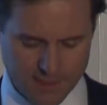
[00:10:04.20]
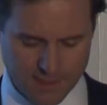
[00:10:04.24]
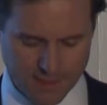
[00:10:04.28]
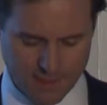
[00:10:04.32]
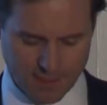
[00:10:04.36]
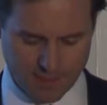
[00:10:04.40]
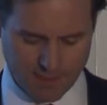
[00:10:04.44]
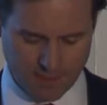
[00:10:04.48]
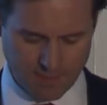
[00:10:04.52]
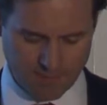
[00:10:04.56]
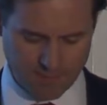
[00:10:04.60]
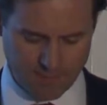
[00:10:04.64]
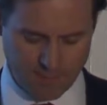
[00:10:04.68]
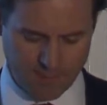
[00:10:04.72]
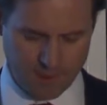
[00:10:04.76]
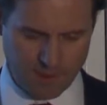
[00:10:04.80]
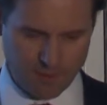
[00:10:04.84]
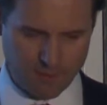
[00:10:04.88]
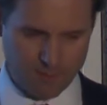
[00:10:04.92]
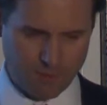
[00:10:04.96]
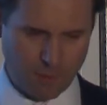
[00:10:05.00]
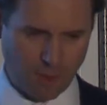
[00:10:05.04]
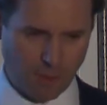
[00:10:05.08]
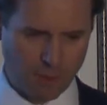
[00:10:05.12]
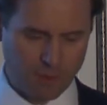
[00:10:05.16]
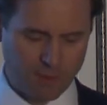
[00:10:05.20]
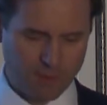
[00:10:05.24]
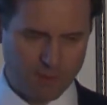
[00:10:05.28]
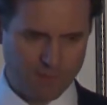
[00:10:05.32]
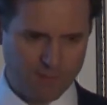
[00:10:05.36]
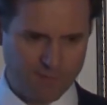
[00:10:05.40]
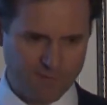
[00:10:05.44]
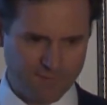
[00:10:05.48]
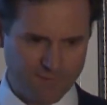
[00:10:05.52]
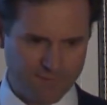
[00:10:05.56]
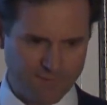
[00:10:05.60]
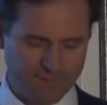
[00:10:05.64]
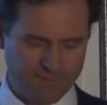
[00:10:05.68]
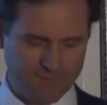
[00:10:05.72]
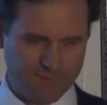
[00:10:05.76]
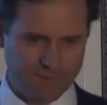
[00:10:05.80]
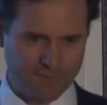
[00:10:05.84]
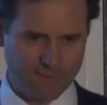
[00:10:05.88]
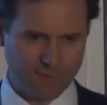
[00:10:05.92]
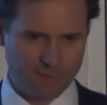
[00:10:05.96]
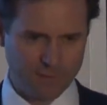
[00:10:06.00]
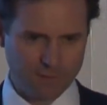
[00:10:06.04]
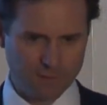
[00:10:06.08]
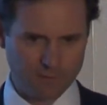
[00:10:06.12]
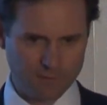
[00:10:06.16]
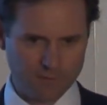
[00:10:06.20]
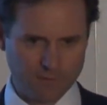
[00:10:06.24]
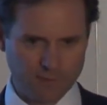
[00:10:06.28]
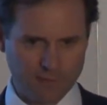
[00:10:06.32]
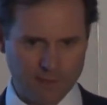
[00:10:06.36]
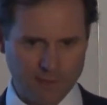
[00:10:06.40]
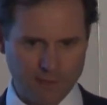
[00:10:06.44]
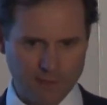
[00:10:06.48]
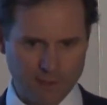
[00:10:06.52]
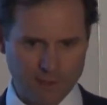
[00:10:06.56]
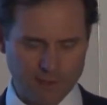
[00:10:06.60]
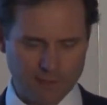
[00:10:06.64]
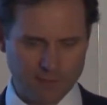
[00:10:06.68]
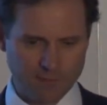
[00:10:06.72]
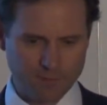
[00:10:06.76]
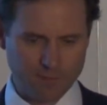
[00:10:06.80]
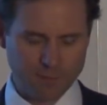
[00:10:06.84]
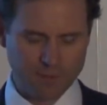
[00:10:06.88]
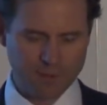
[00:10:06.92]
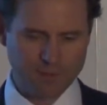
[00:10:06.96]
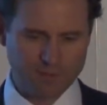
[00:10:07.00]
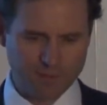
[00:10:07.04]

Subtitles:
you'd probably be